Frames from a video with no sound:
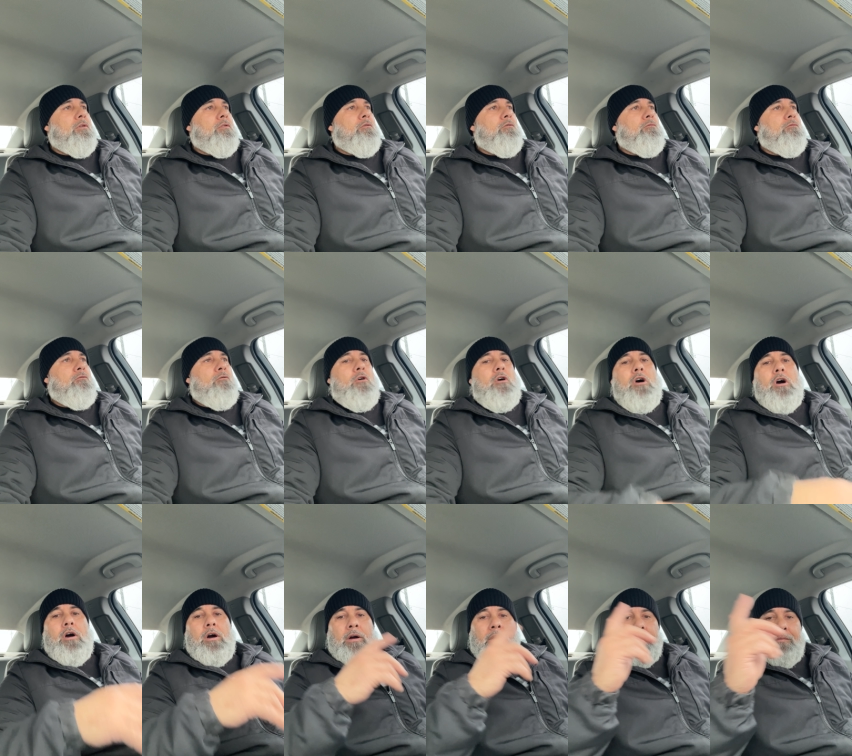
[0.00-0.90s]

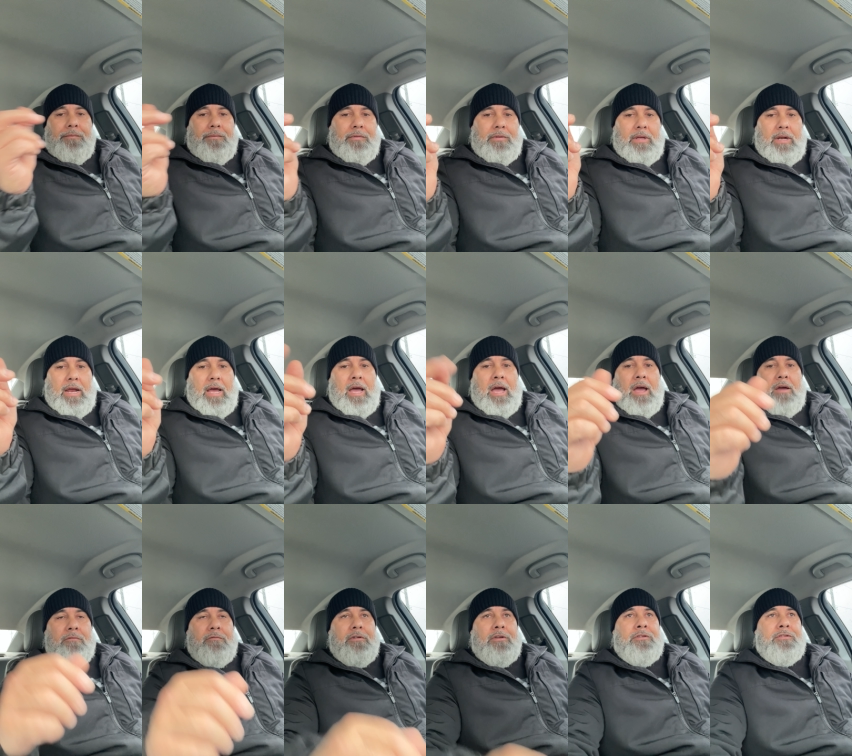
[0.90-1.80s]
wrong that I
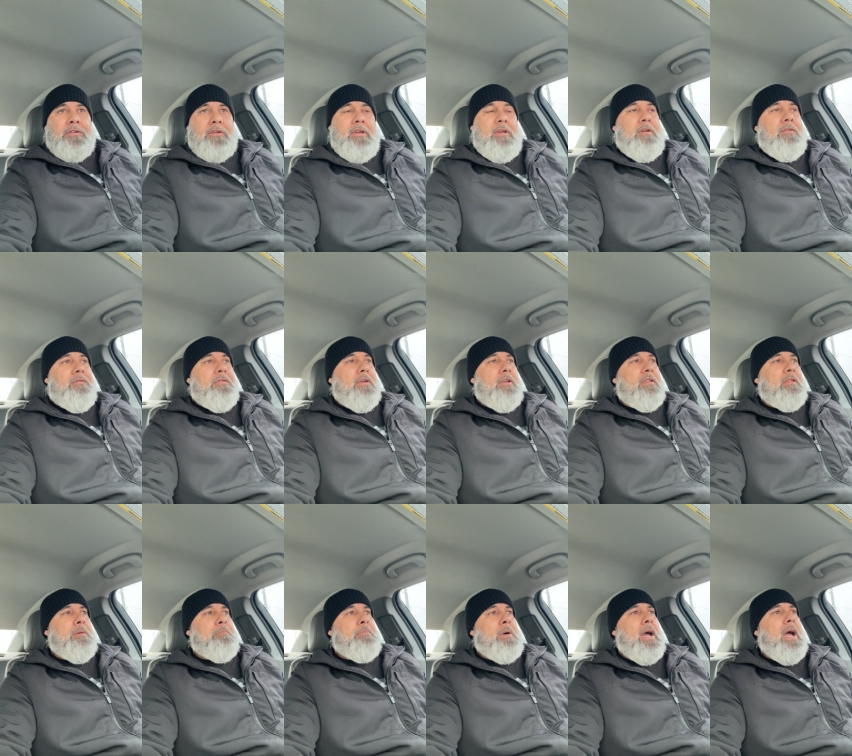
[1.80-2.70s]
have received in
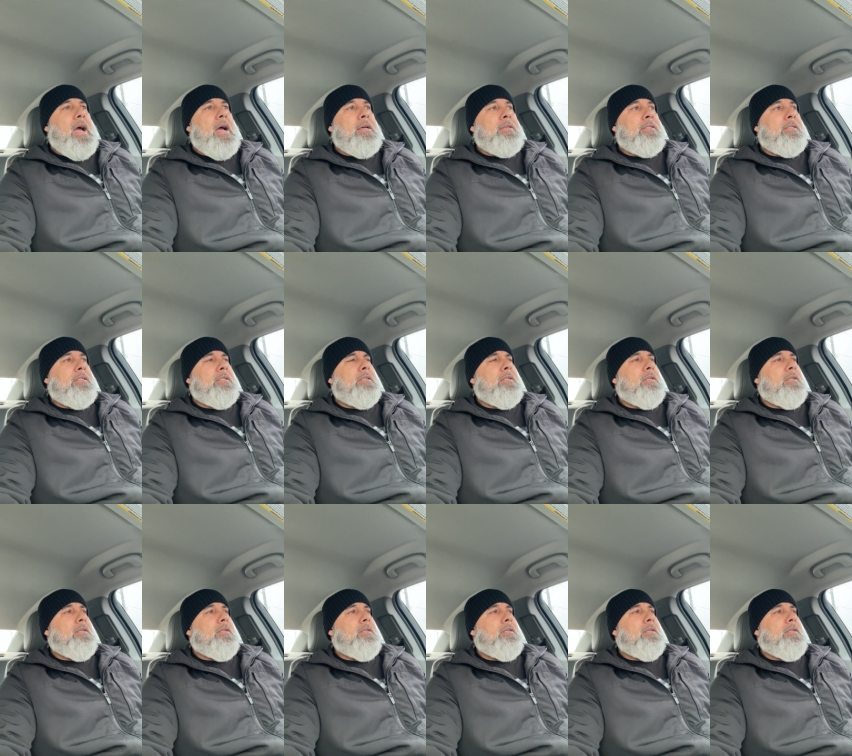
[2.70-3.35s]
the past.